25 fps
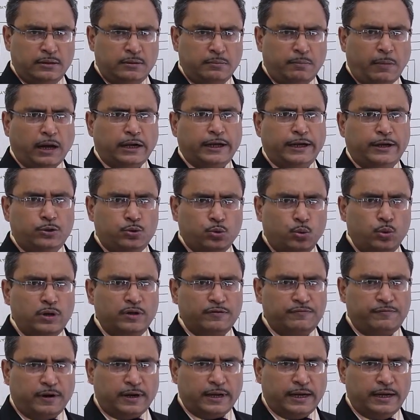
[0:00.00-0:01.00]
but in two
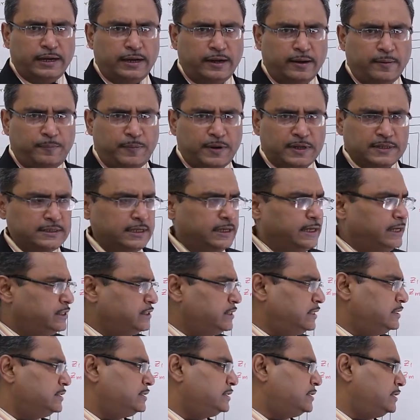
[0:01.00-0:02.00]
different
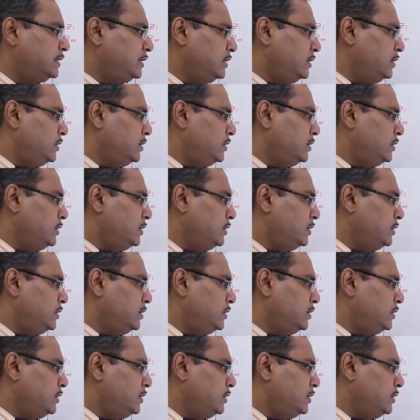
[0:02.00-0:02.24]
representations.